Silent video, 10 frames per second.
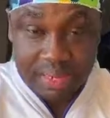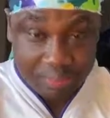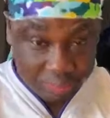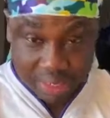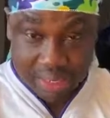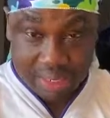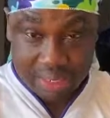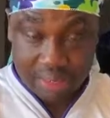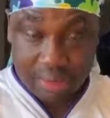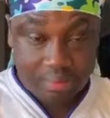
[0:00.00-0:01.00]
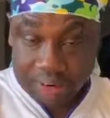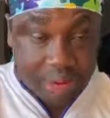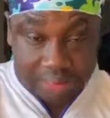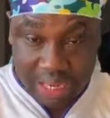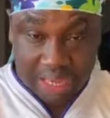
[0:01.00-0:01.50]
you
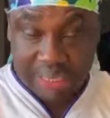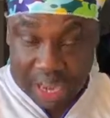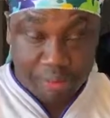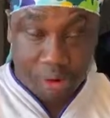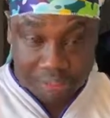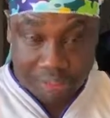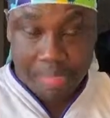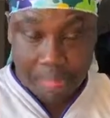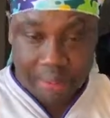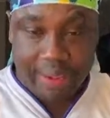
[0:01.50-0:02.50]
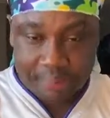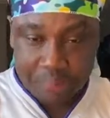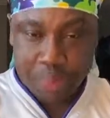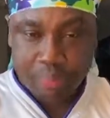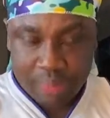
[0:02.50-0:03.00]
free of charge FOC okay.